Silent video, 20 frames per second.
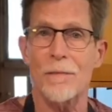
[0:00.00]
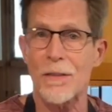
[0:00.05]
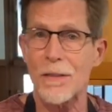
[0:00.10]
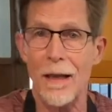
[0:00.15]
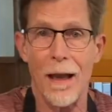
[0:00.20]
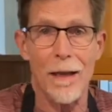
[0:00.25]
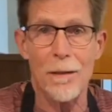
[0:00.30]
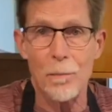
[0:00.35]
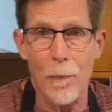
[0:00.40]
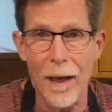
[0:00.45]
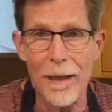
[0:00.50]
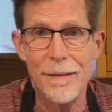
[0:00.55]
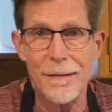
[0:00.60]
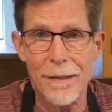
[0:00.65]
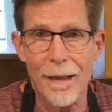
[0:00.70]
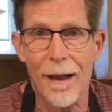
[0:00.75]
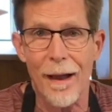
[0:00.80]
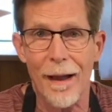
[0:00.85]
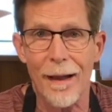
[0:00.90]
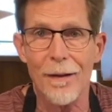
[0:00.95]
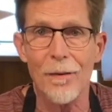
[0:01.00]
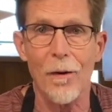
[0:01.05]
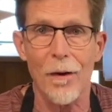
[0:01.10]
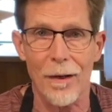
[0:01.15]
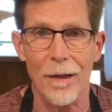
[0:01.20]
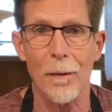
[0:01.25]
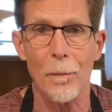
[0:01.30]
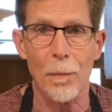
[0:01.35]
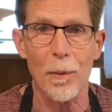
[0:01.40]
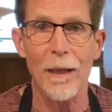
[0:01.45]
side by side
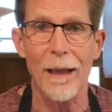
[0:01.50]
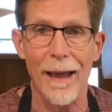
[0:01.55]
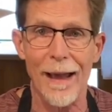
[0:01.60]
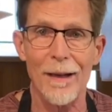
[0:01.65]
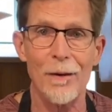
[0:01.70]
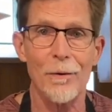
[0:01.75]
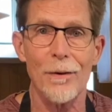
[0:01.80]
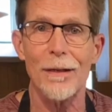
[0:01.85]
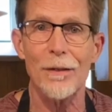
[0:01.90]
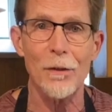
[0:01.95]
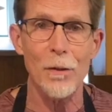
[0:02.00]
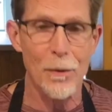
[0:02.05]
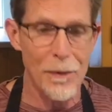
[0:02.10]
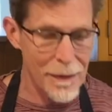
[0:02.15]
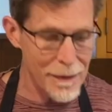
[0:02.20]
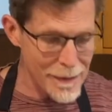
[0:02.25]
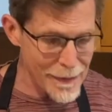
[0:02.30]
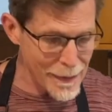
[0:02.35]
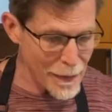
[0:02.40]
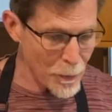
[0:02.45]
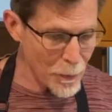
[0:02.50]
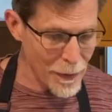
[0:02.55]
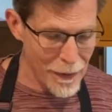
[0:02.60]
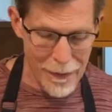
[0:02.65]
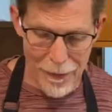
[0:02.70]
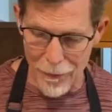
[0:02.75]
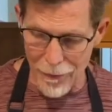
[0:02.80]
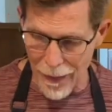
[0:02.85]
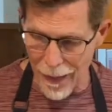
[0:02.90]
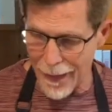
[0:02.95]
on a platter and you can see what
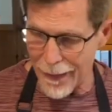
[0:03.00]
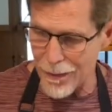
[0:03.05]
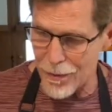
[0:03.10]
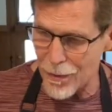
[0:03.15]
they're like.